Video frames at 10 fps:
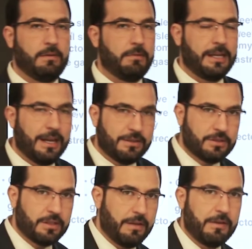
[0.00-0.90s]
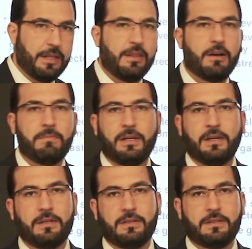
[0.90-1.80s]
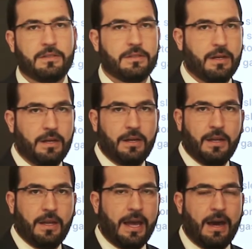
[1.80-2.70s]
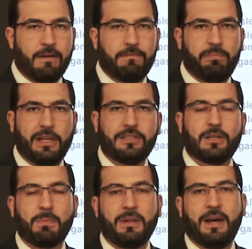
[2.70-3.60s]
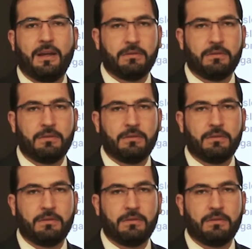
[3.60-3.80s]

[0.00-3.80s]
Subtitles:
we can't just leave it in there because it's out of blood supply.